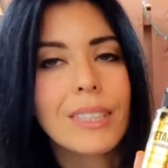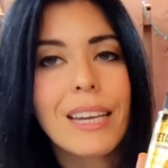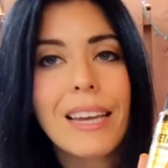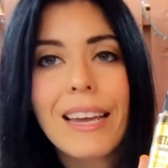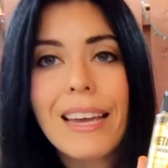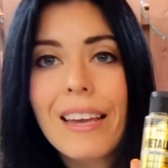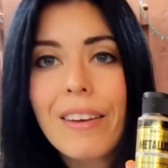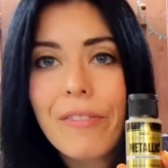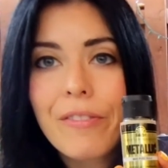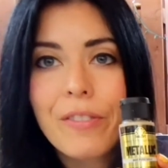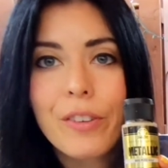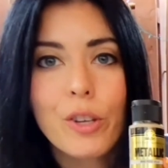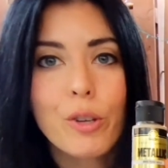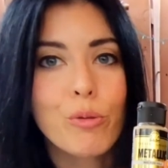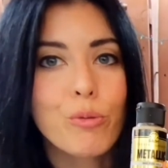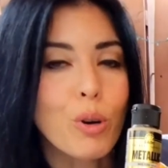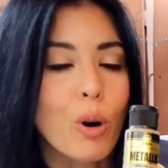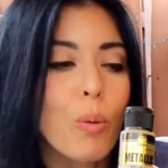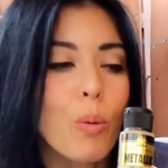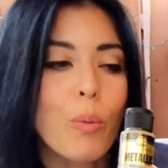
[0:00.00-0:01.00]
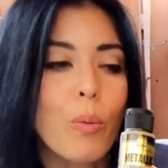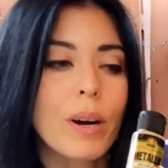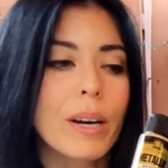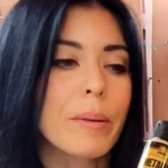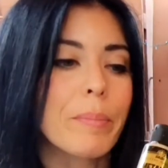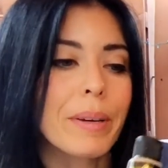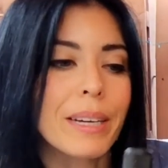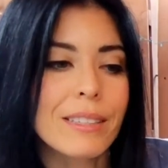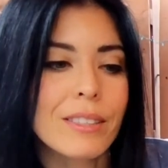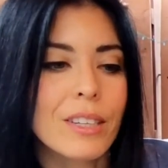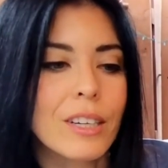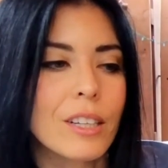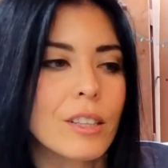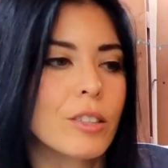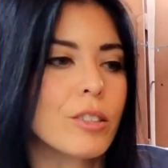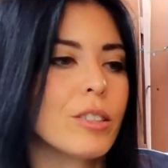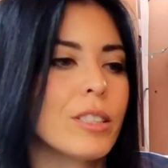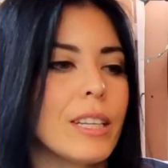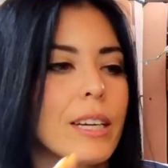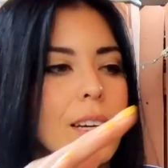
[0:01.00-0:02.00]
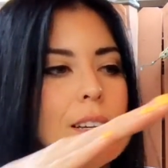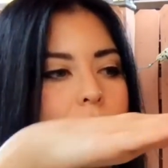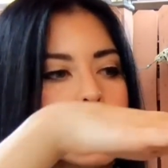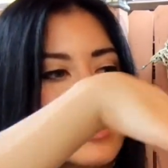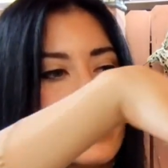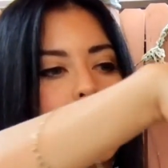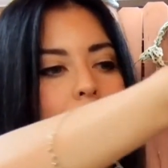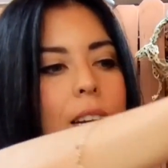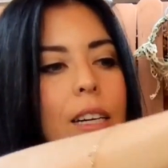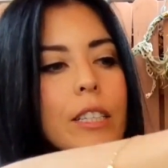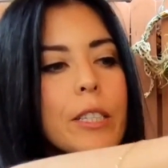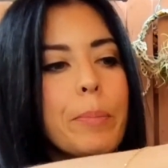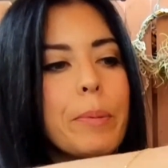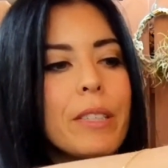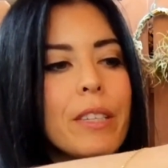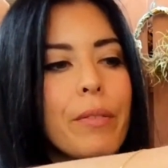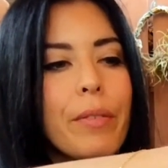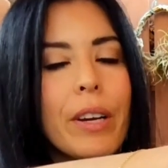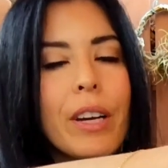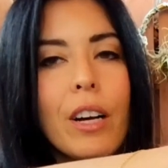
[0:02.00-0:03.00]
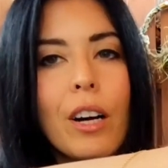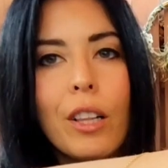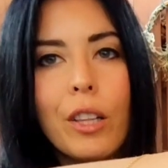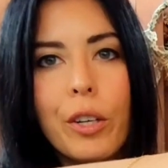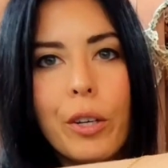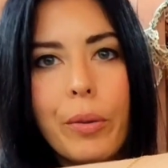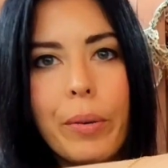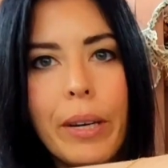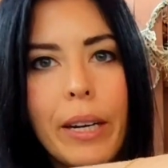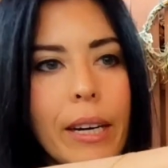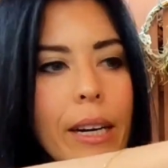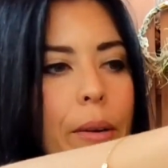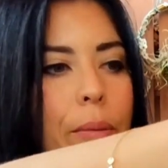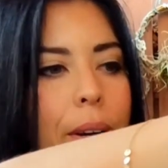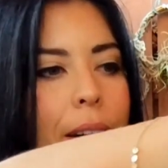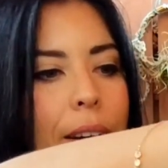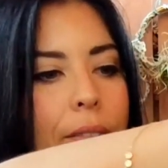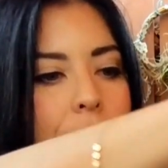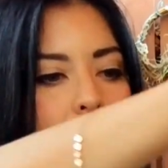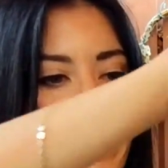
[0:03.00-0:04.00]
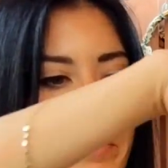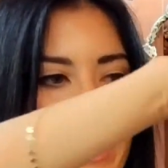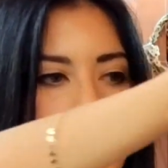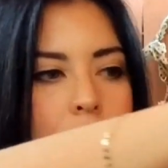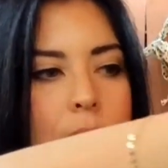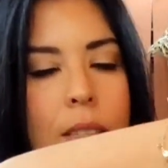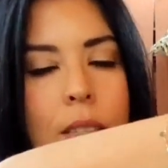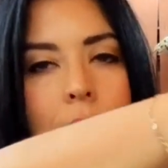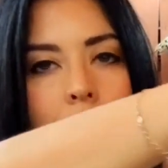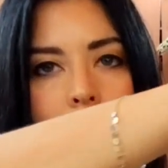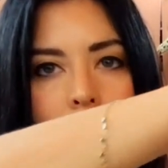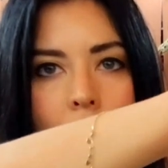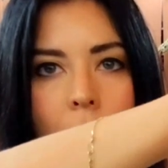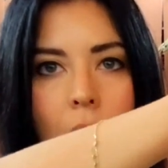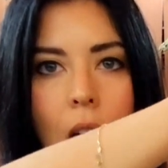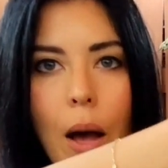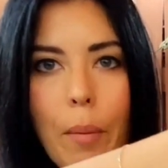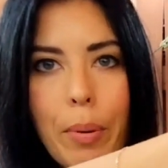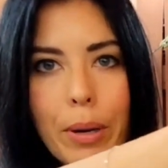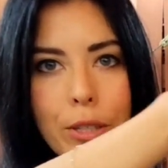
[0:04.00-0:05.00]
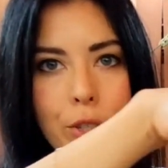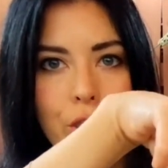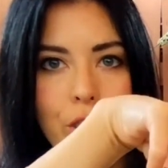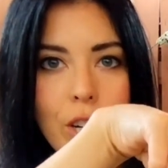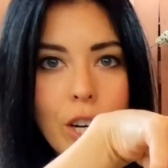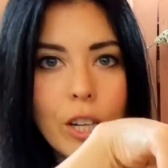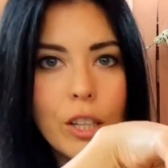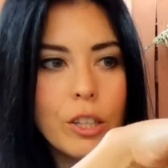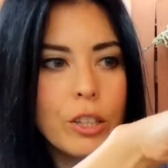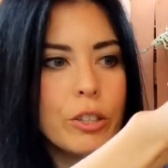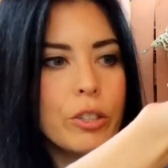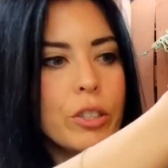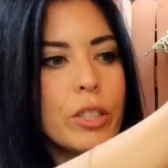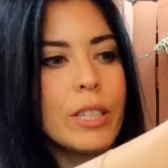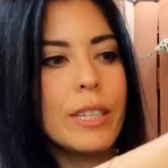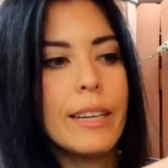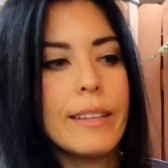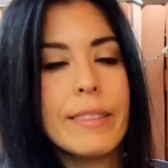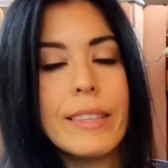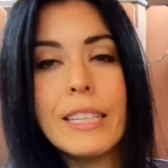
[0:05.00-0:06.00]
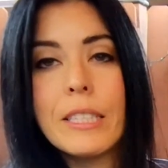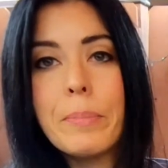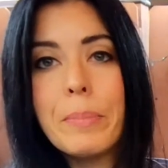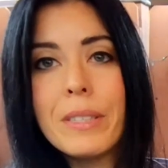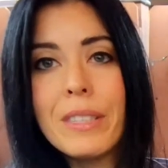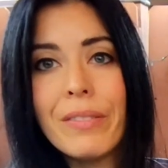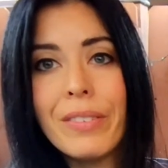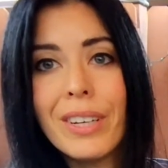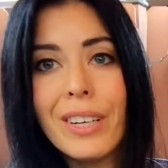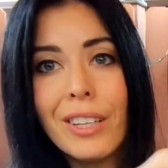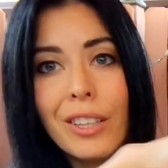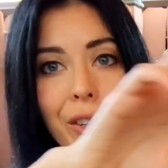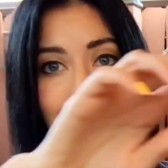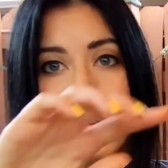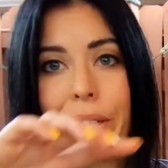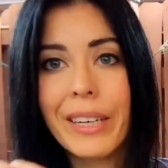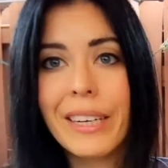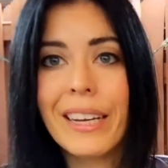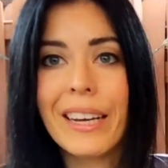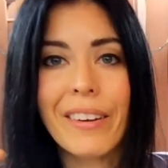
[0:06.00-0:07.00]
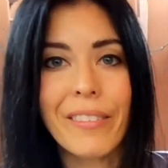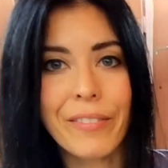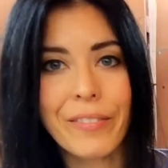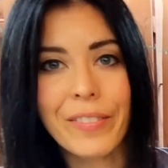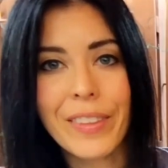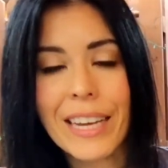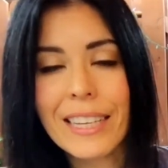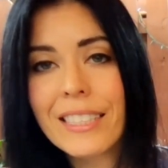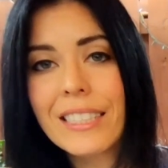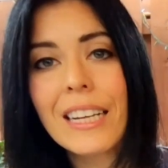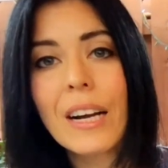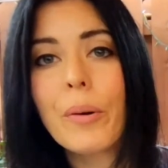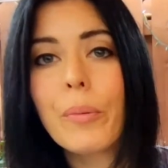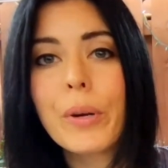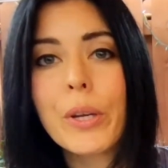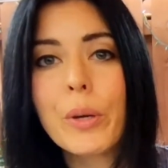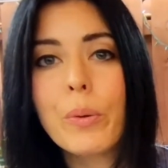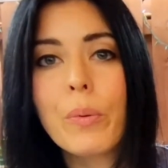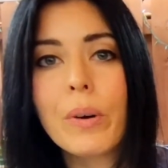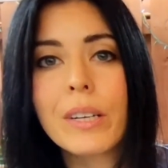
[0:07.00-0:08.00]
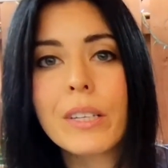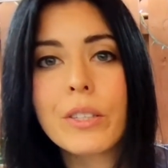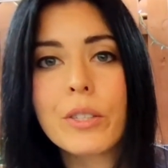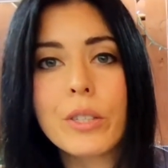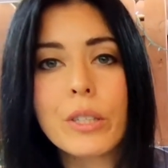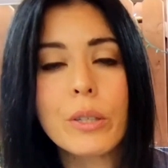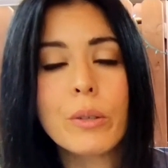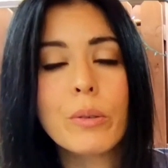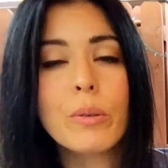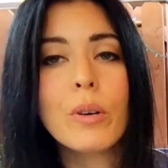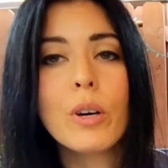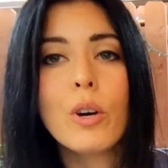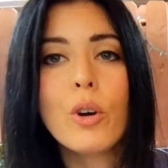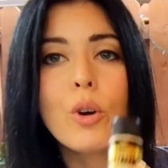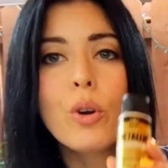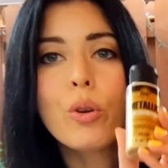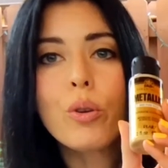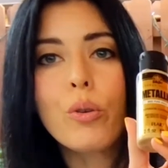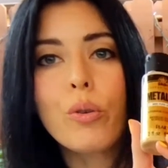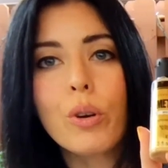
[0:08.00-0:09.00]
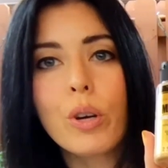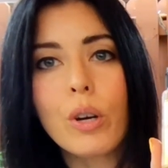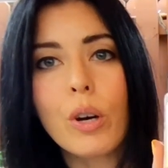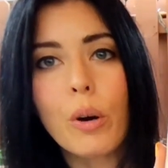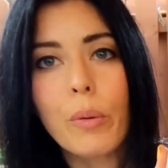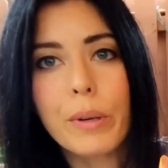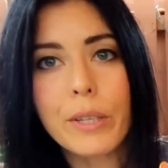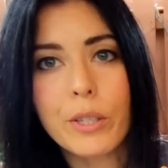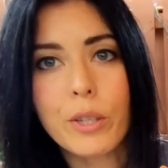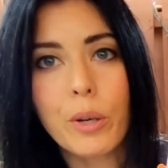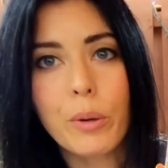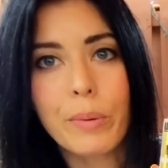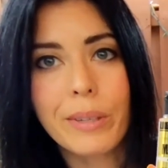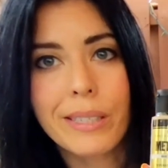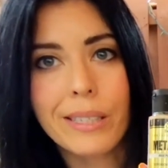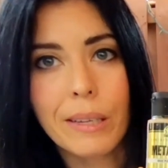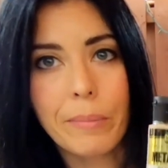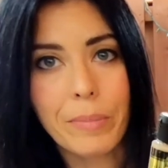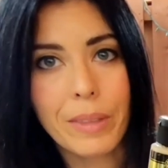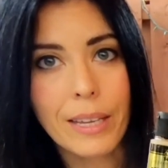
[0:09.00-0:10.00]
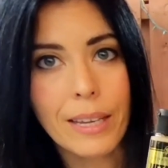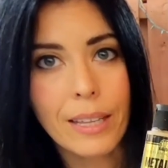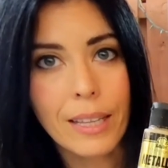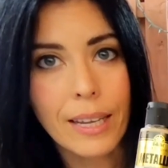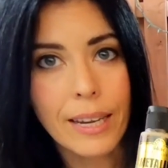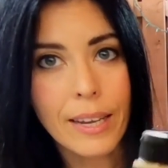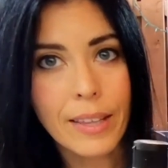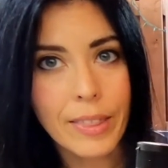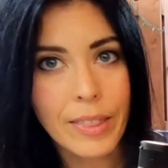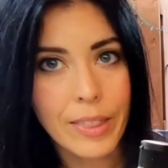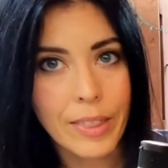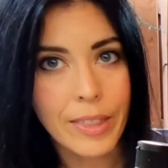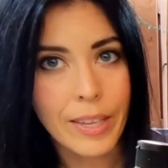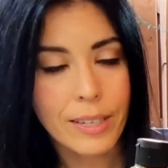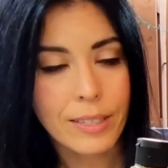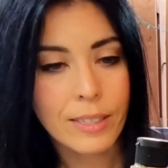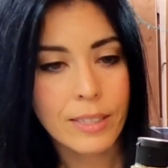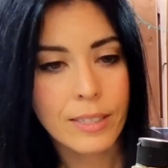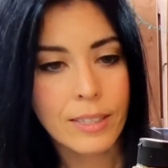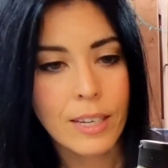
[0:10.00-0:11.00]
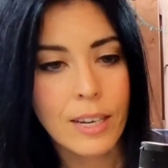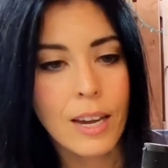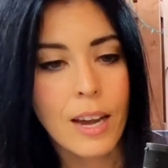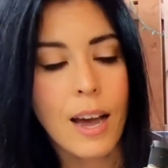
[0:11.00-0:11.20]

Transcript: If you don't want to mix colors, like to get a specific color green, I would have to mix a bunch of colors to get that specific color green. If that's not what you want to do, you can always go with something like this.